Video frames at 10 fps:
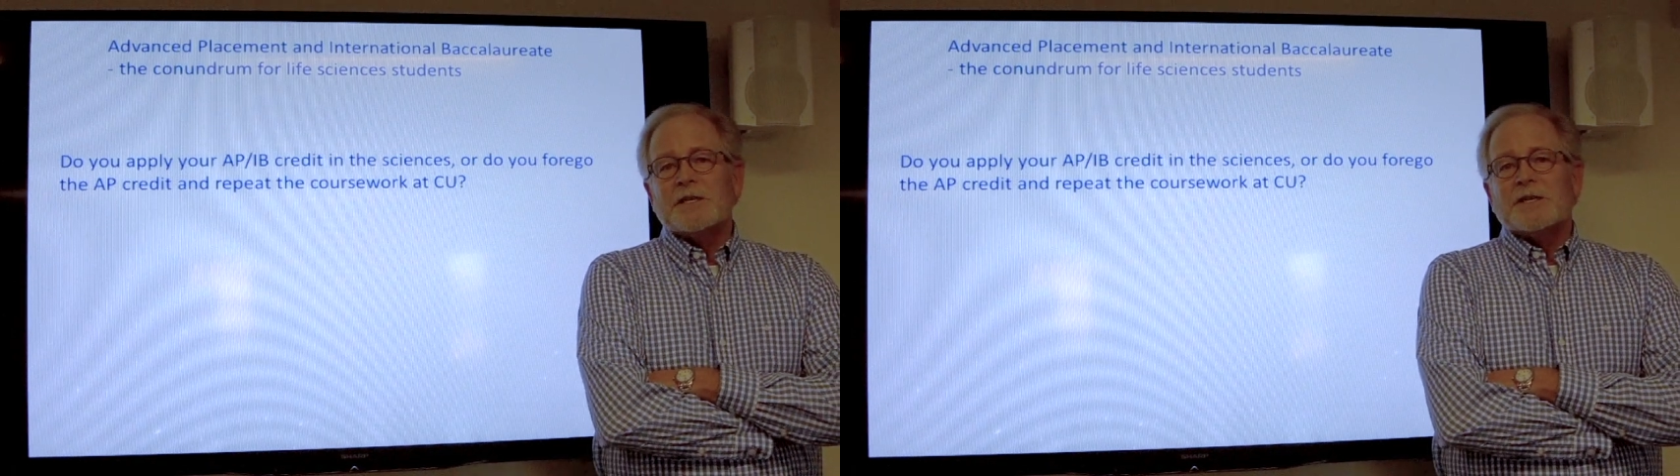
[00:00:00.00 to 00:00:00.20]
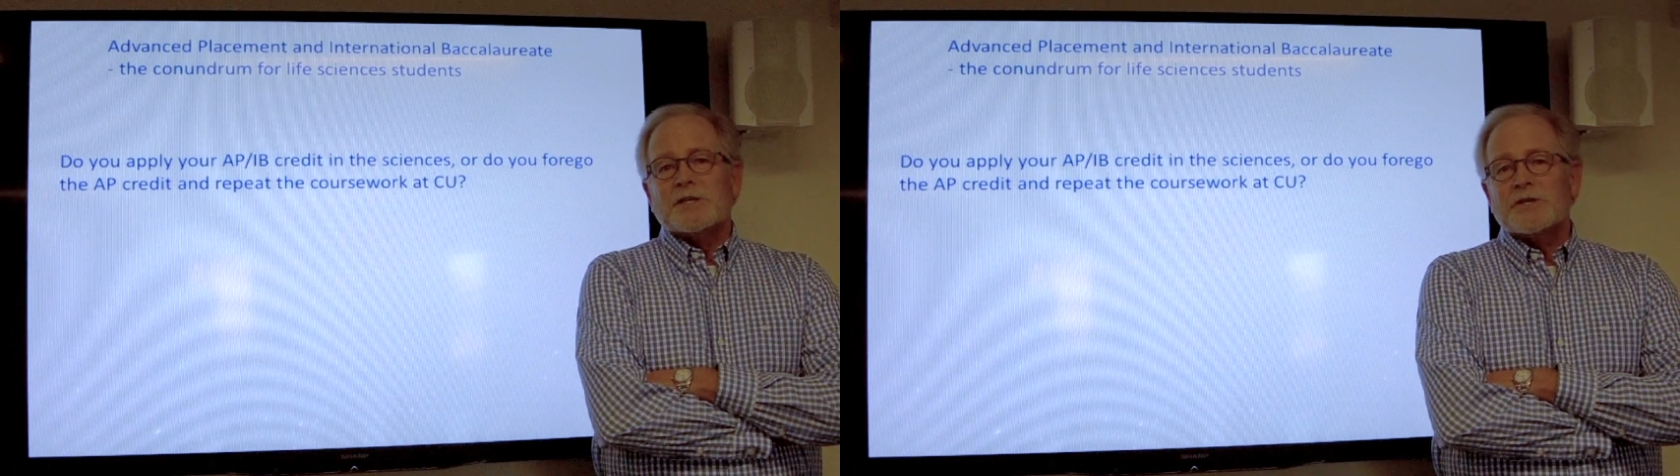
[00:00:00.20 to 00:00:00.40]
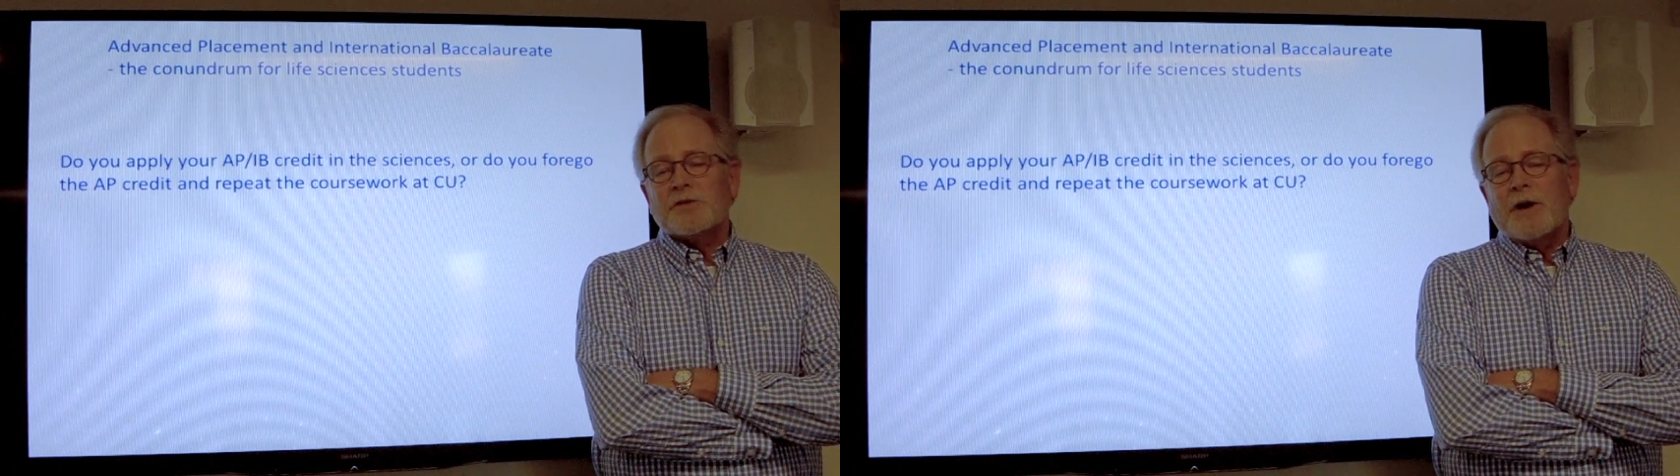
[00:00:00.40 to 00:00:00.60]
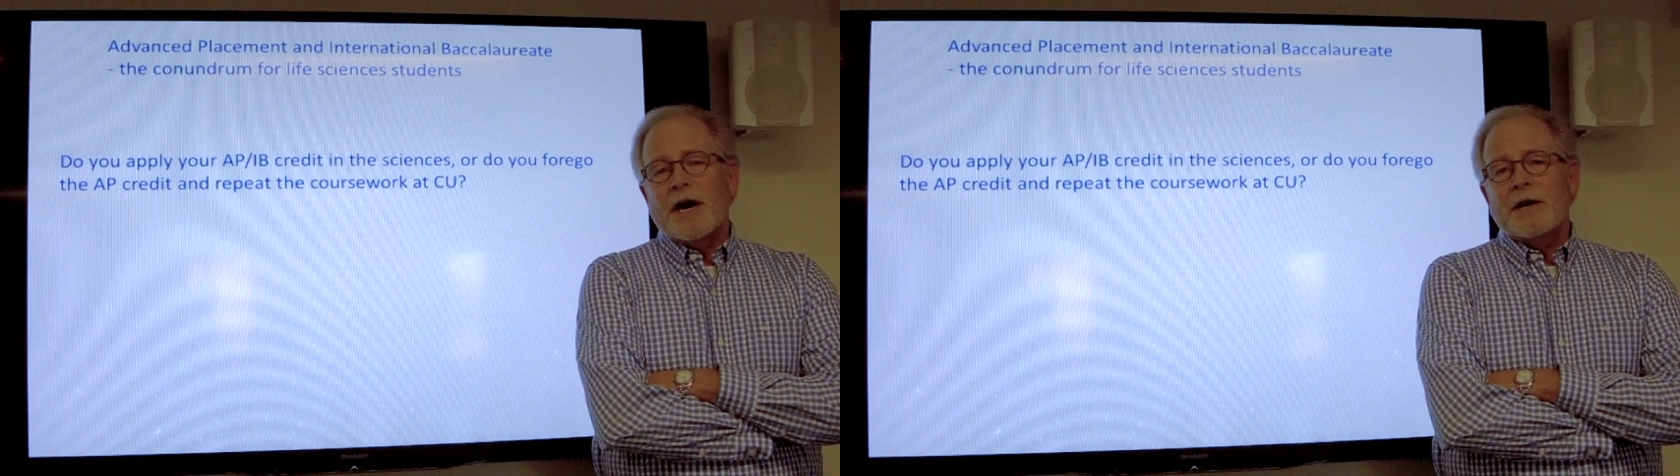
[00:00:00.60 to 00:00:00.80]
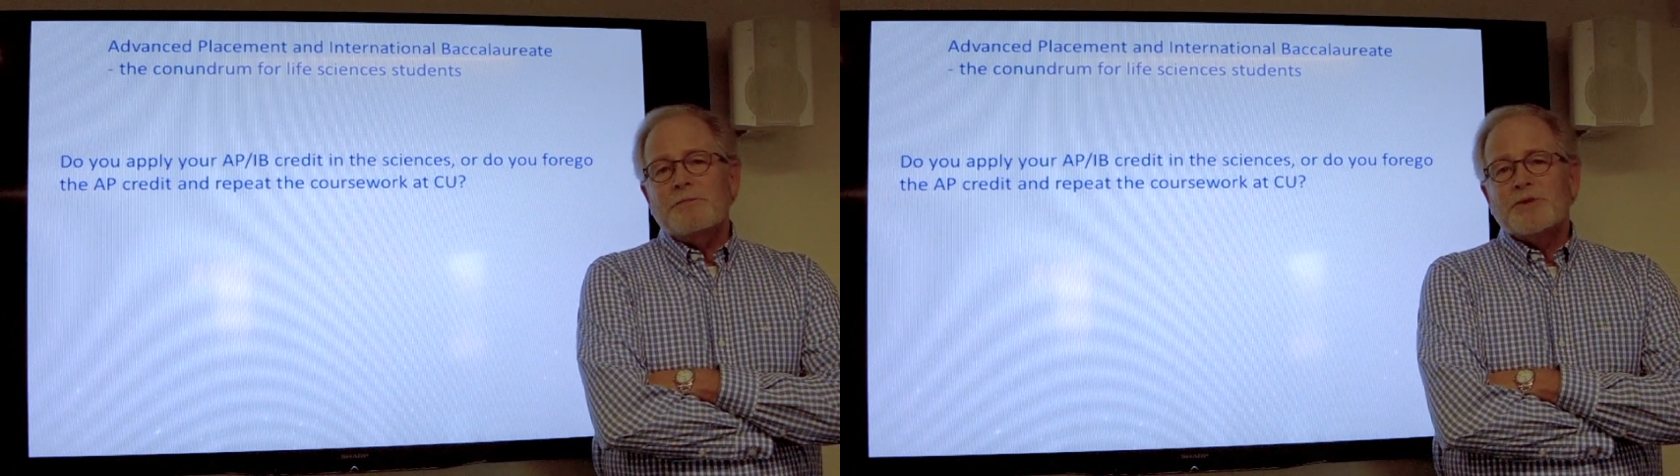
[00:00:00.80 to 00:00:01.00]
to
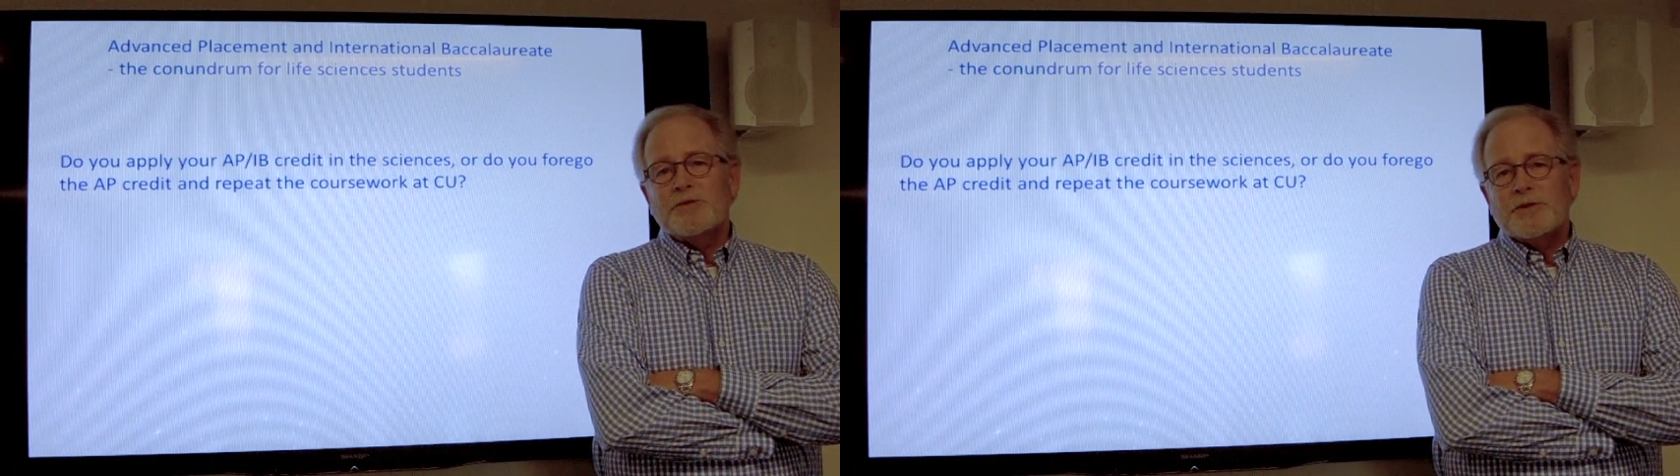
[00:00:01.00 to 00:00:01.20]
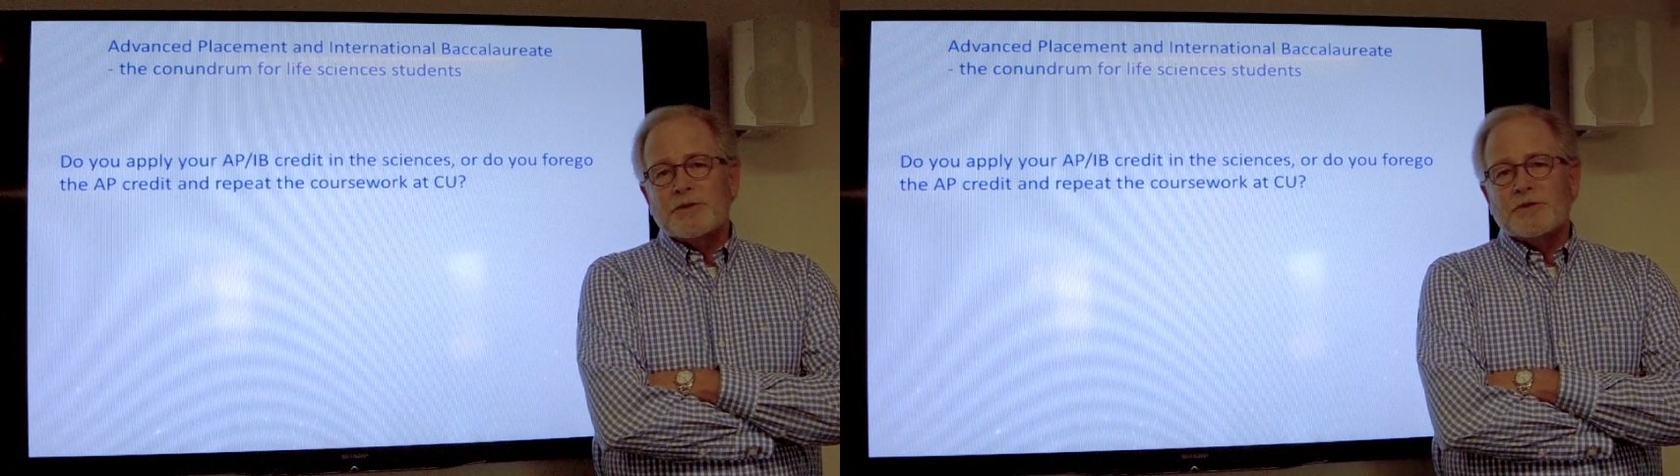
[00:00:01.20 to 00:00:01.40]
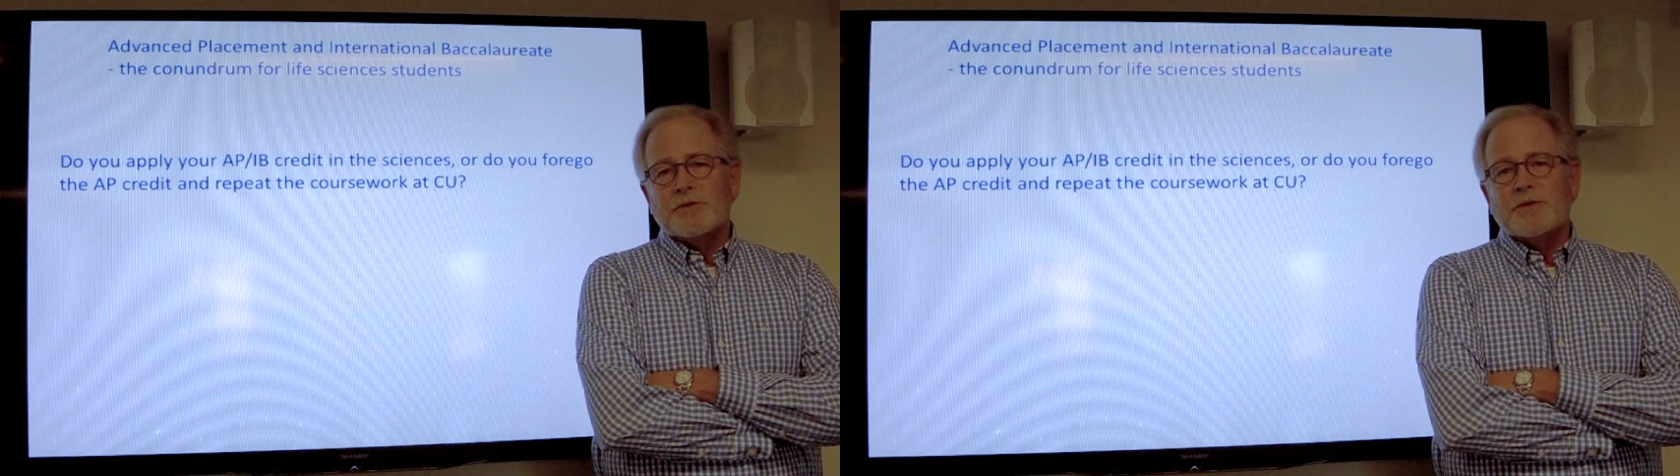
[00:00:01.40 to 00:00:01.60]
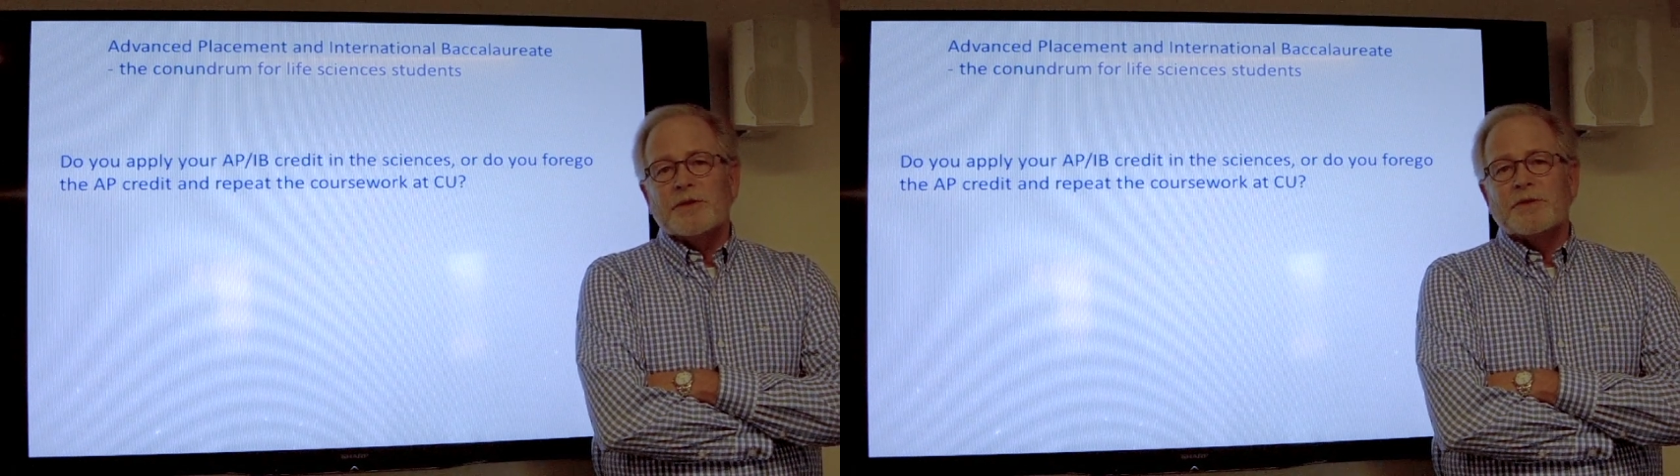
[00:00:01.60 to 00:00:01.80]
describe to you